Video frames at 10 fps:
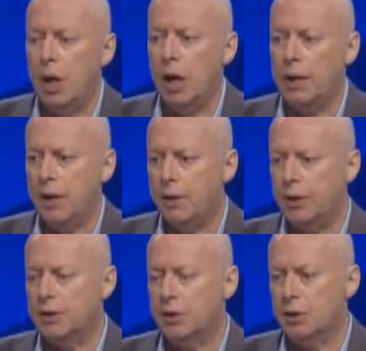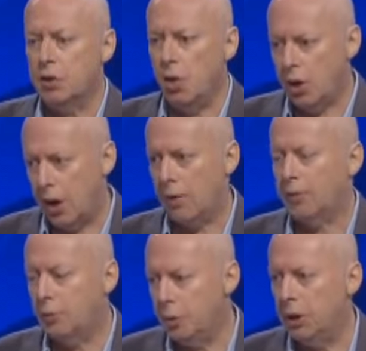An atheist does not
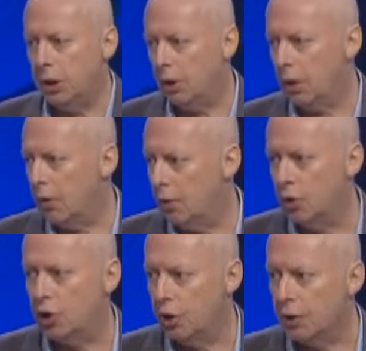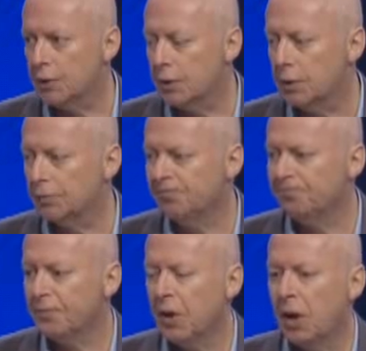have to be an evolutionist.
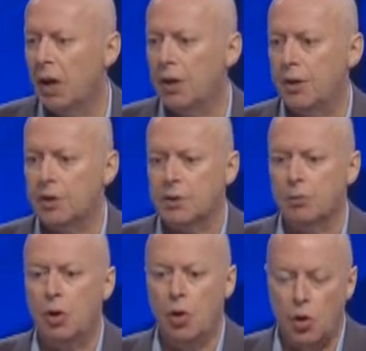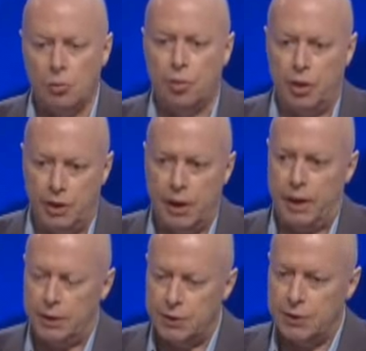Atheism long
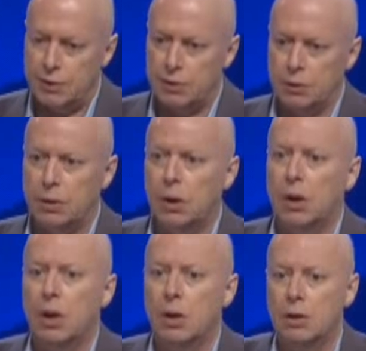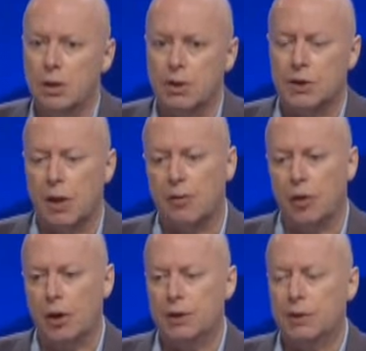predates the
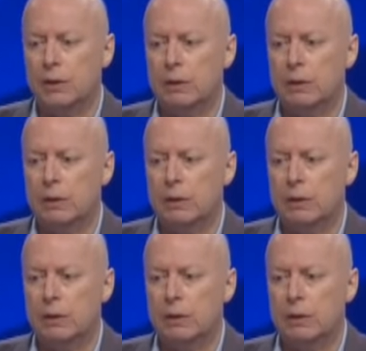discoveries.